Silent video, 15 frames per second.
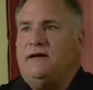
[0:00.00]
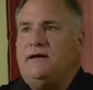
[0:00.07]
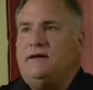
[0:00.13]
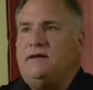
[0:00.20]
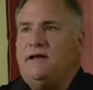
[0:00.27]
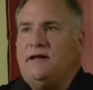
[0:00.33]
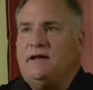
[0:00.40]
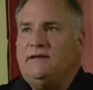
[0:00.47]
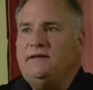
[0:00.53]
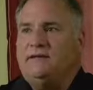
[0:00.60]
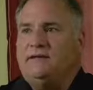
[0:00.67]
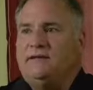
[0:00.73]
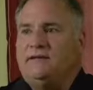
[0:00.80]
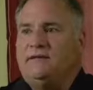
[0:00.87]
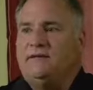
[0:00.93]
And yet,
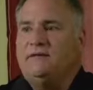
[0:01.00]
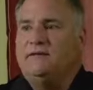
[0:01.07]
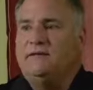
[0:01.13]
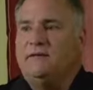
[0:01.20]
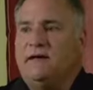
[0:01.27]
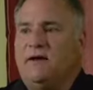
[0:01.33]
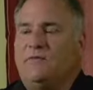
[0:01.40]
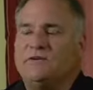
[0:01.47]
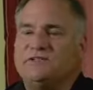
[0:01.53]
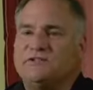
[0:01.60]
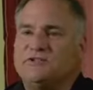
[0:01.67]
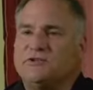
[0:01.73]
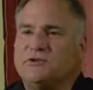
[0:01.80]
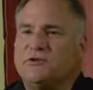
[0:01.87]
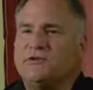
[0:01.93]
I
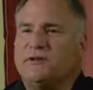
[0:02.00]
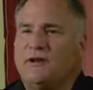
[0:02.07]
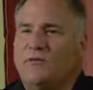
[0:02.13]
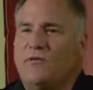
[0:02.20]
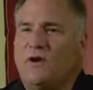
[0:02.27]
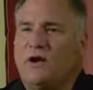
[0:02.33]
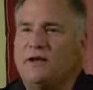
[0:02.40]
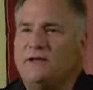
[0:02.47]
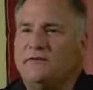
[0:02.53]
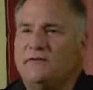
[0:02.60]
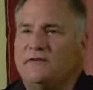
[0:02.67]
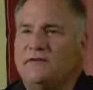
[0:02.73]
wasn't sure that I wanted